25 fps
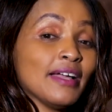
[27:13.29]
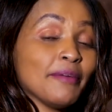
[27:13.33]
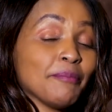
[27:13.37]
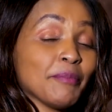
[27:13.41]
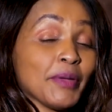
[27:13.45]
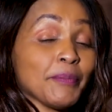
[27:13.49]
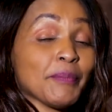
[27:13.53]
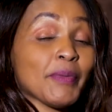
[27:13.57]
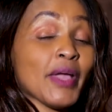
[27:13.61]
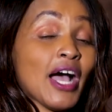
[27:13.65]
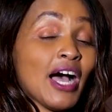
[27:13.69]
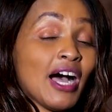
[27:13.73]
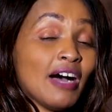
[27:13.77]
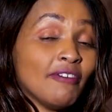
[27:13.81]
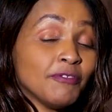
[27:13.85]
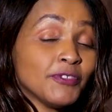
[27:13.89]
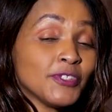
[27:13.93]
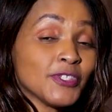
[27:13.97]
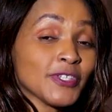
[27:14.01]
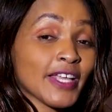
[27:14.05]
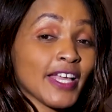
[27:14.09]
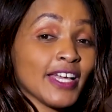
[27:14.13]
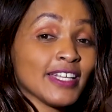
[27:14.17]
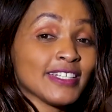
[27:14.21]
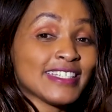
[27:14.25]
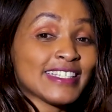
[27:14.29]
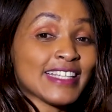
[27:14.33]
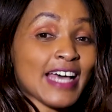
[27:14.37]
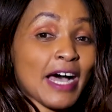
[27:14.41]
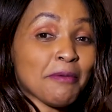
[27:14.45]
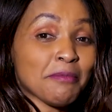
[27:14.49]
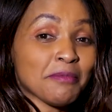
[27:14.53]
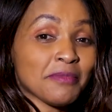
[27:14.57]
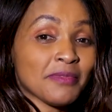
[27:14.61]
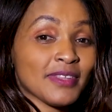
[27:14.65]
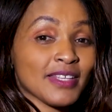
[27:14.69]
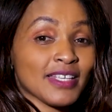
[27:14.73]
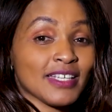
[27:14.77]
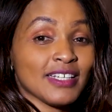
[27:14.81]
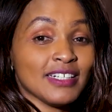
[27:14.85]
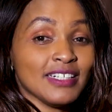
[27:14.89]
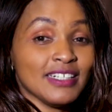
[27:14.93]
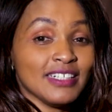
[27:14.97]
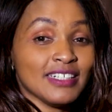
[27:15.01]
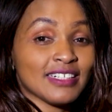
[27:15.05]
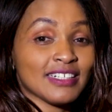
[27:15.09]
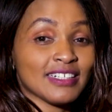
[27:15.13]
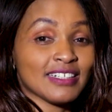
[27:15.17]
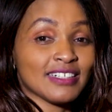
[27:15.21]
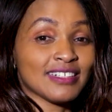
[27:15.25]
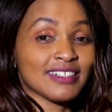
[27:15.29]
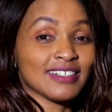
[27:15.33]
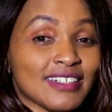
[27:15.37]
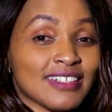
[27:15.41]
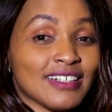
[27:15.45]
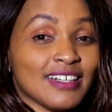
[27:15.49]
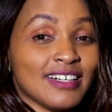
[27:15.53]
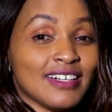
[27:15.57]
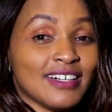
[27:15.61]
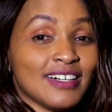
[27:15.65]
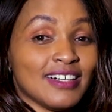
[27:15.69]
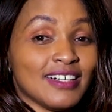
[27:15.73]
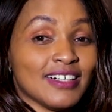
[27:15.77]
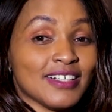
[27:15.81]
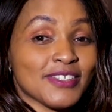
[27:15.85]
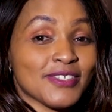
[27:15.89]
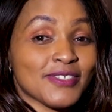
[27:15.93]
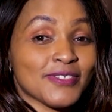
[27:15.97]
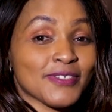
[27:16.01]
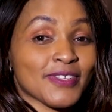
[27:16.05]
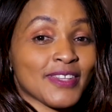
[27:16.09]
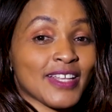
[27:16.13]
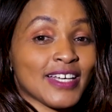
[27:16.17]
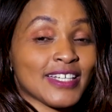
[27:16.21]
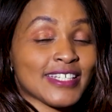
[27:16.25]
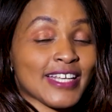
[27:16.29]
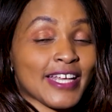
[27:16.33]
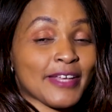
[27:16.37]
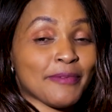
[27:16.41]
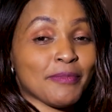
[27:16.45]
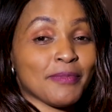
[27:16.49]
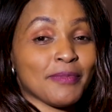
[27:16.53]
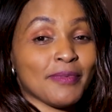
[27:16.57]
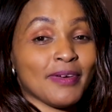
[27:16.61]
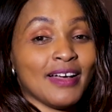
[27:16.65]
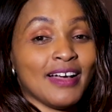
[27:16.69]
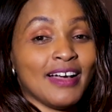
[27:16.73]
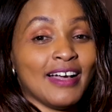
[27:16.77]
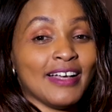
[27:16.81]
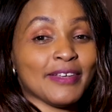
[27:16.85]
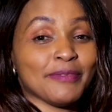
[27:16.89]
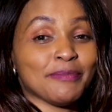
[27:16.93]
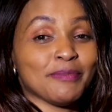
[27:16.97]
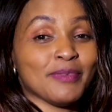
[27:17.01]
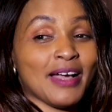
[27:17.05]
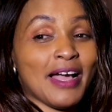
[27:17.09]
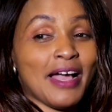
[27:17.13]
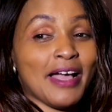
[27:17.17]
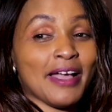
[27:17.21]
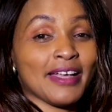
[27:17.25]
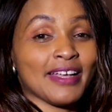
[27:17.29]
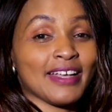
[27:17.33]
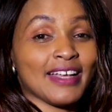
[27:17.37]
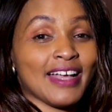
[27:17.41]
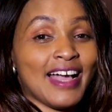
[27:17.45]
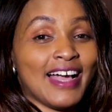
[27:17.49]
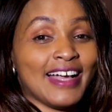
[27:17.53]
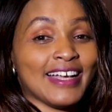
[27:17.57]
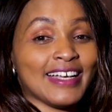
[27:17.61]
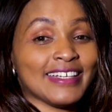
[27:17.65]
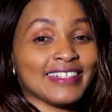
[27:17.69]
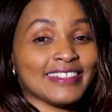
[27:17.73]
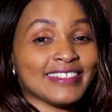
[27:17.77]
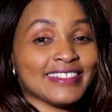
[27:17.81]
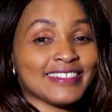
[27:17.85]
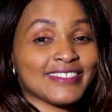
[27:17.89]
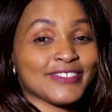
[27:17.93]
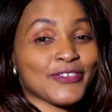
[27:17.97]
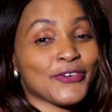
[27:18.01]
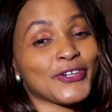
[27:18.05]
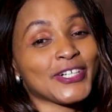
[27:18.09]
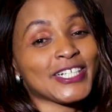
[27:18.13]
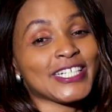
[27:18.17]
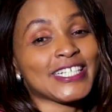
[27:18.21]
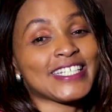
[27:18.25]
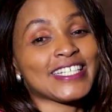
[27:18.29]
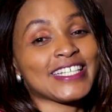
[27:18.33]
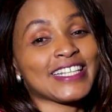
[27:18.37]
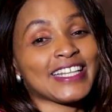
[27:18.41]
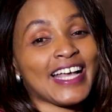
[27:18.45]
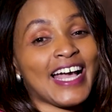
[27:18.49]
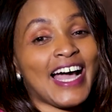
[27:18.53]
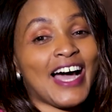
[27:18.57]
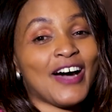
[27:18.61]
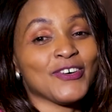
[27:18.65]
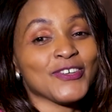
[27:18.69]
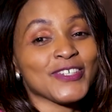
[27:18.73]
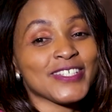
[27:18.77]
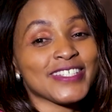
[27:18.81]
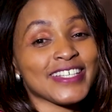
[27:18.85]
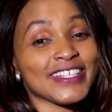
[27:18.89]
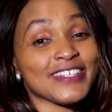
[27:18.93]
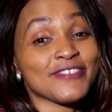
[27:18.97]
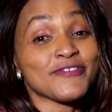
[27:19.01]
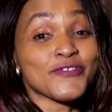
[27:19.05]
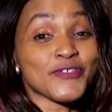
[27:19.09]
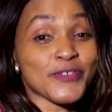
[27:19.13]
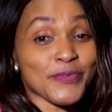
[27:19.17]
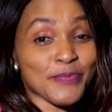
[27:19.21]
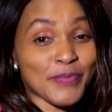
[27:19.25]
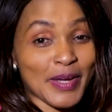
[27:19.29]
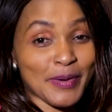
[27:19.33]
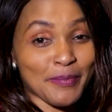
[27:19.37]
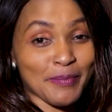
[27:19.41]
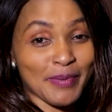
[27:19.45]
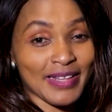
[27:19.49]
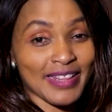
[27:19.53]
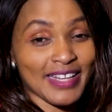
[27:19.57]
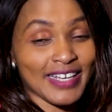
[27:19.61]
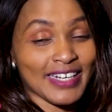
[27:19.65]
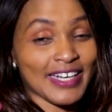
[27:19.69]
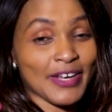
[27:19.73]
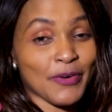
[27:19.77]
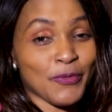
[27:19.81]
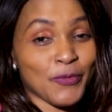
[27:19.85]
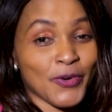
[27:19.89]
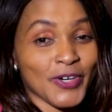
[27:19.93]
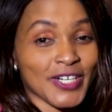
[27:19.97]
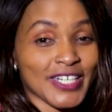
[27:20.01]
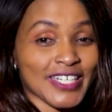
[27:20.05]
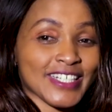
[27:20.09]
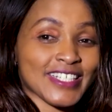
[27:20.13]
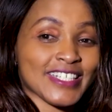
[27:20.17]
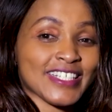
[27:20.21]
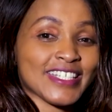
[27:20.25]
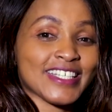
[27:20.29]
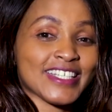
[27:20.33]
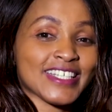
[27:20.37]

maybe I have to get something so that I store it in the house and remember that I won it